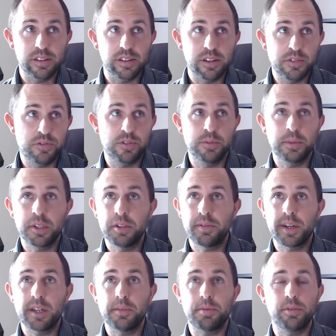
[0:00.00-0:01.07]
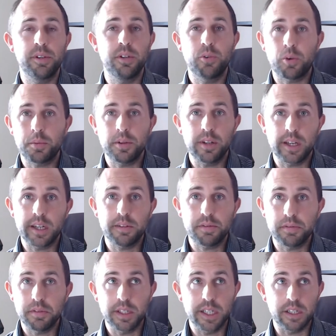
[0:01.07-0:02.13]
assuming you've had a pretty normal
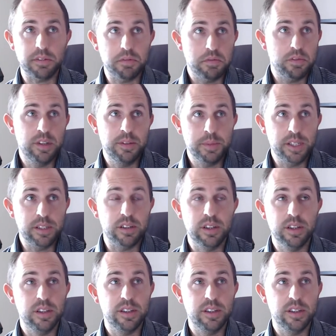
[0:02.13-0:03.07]
life, like, I mean,